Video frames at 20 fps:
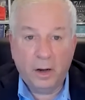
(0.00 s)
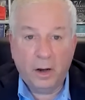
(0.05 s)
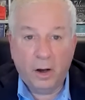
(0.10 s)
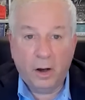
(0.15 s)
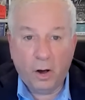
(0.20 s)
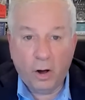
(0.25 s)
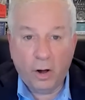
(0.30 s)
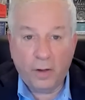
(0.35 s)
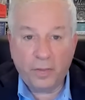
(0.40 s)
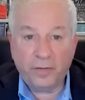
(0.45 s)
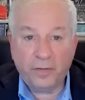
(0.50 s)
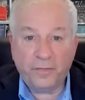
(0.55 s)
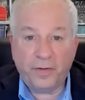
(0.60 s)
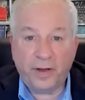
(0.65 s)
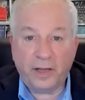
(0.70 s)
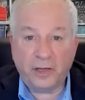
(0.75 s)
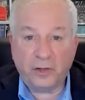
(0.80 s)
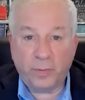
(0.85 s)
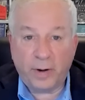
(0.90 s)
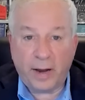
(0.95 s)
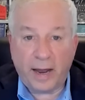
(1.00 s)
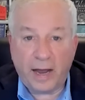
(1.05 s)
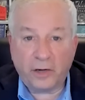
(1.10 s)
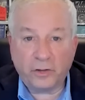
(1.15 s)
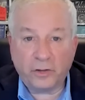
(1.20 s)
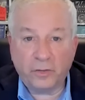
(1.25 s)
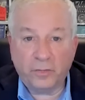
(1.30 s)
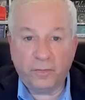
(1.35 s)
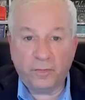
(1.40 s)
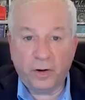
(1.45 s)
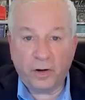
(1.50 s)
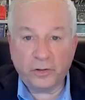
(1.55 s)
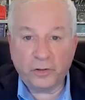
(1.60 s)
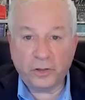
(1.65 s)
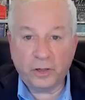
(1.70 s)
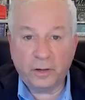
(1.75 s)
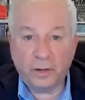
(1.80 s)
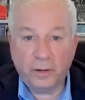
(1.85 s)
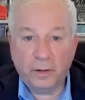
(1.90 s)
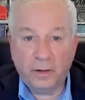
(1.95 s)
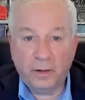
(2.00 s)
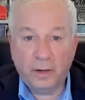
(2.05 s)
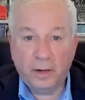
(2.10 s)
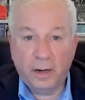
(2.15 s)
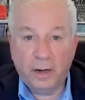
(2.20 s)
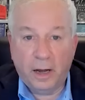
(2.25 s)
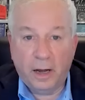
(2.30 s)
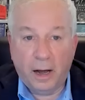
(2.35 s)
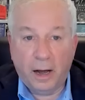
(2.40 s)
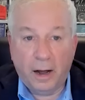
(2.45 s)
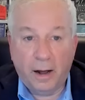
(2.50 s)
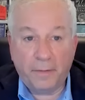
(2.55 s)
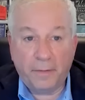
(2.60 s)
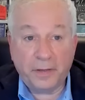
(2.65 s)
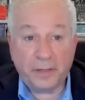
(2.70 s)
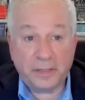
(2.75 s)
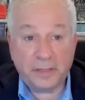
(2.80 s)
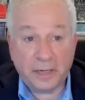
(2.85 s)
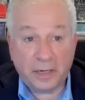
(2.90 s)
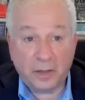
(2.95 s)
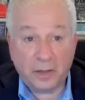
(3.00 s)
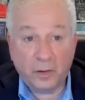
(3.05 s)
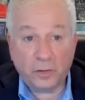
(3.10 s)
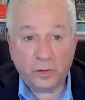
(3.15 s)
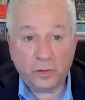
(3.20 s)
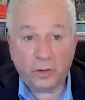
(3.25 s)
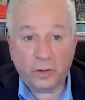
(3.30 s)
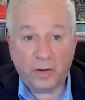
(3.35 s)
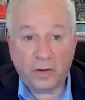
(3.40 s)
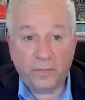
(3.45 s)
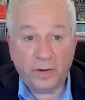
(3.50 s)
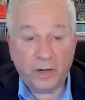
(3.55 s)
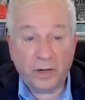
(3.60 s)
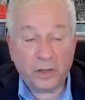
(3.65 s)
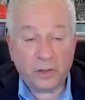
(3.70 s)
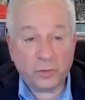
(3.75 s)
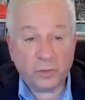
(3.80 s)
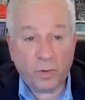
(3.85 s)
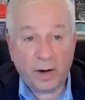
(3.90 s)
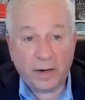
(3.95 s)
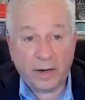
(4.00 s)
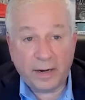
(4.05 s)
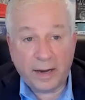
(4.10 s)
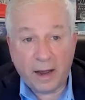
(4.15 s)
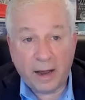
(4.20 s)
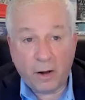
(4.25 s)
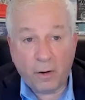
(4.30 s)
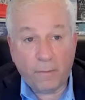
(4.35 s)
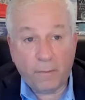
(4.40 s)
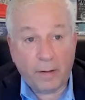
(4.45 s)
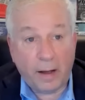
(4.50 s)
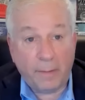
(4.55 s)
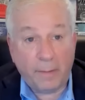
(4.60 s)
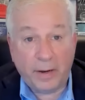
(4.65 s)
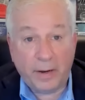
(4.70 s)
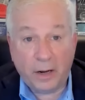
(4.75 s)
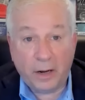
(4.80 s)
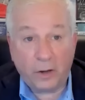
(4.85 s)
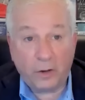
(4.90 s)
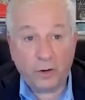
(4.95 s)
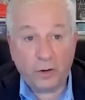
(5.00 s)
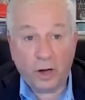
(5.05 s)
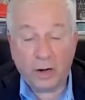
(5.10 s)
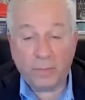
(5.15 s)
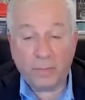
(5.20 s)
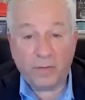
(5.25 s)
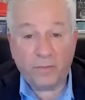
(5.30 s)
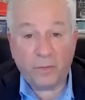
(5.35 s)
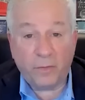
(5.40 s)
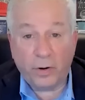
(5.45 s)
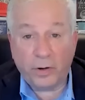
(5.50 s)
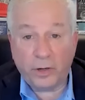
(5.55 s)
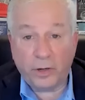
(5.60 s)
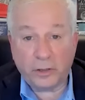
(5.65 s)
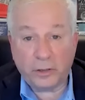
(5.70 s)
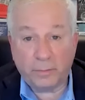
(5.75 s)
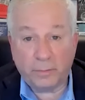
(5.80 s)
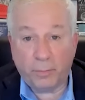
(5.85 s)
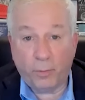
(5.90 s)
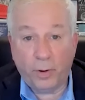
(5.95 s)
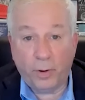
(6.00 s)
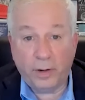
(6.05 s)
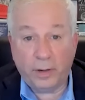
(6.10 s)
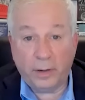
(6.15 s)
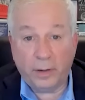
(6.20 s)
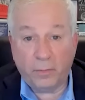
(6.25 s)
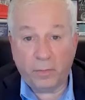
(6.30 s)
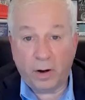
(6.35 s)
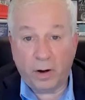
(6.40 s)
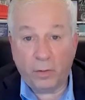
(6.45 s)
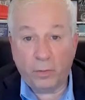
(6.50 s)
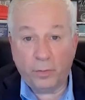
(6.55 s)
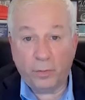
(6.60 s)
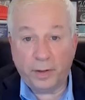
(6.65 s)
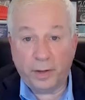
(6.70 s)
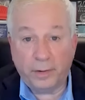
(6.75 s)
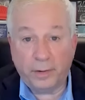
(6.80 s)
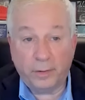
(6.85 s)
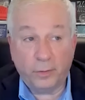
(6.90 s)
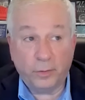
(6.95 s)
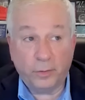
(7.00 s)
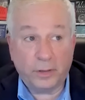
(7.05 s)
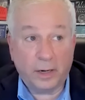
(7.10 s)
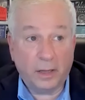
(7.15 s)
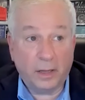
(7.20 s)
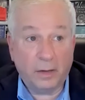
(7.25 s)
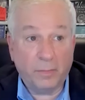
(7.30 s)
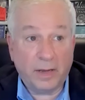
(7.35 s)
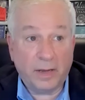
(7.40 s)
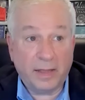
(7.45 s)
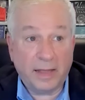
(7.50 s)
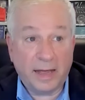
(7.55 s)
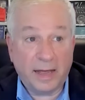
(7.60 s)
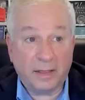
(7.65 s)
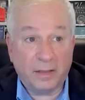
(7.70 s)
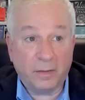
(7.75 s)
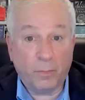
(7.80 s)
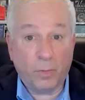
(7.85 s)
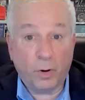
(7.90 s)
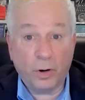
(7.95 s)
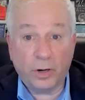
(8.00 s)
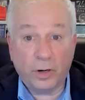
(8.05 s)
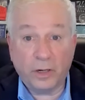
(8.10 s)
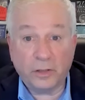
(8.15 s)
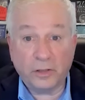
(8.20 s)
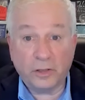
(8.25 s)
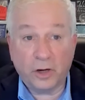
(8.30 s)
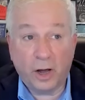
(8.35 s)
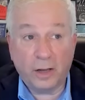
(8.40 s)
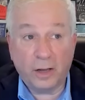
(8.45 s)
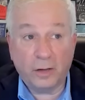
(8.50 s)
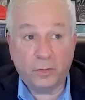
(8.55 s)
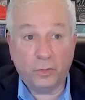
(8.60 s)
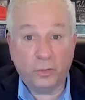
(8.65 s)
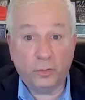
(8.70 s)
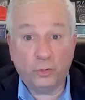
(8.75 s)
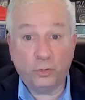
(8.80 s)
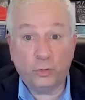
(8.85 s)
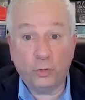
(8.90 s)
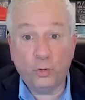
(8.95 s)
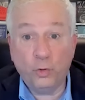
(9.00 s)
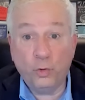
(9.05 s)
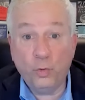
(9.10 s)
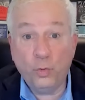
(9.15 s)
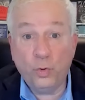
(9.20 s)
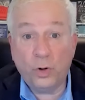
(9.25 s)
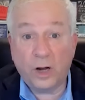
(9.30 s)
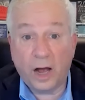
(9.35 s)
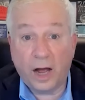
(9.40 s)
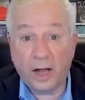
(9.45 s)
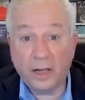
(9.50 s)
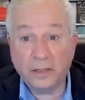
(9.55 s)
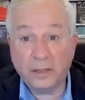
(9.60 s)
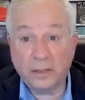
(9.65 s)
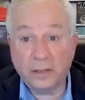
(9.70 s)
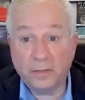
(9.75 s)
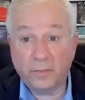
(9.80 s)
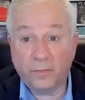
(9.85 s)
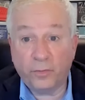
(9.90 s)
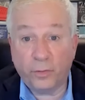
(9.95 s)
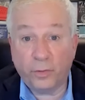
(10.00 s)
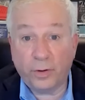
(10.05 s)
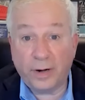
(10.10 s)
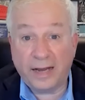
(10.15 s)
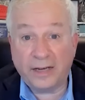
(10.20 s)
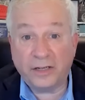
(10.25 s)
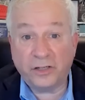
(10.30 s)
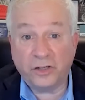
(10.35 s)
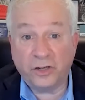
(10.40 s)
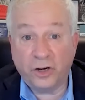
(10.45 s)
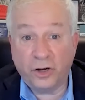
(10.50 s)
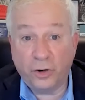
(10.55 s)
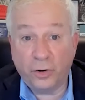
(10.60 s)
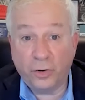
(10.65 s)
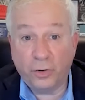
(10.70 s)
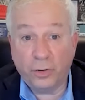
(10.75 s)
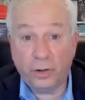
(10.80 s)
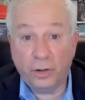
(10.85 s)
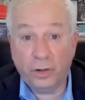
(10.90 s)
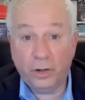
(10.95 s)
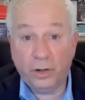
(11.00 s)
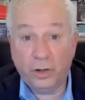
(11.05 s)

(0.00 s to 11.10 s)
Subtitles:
on the Fed's reaction function. The signals are giving us right now. I mean, you got to be very disappointed, Raoul, that you're telling me that the market's got 2 cuts for next year